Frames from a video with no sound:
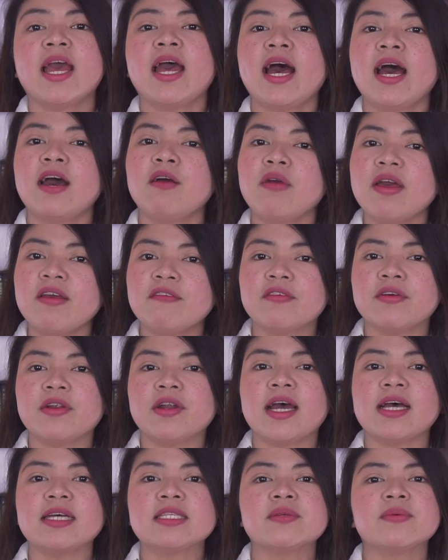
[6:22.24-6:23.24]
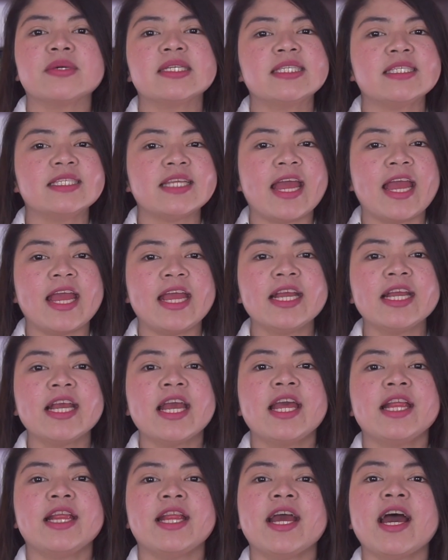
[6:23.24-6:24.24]
However, as I was saying,
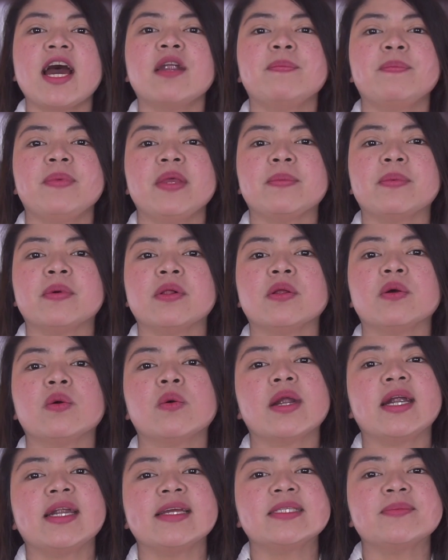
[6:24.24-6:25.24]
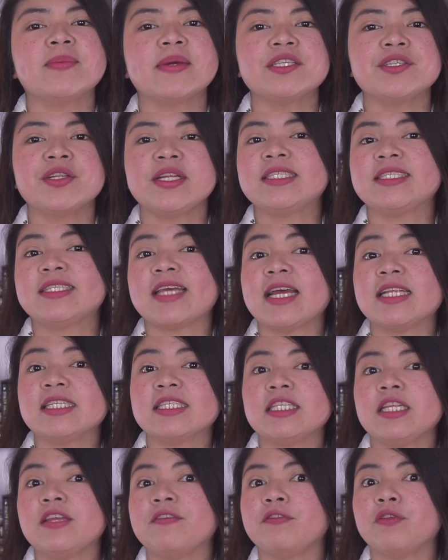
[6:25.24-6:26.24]
there are people who are especially
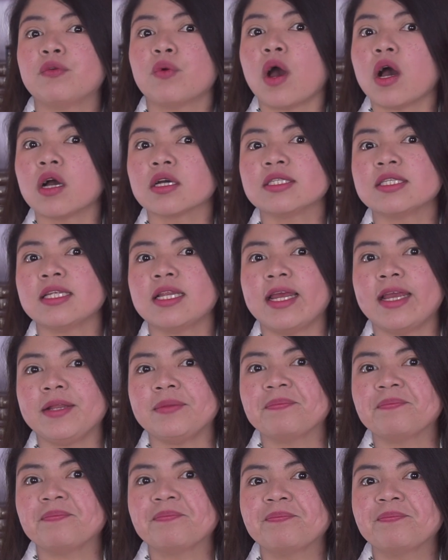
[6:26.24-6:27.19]
sensitive to oxalate.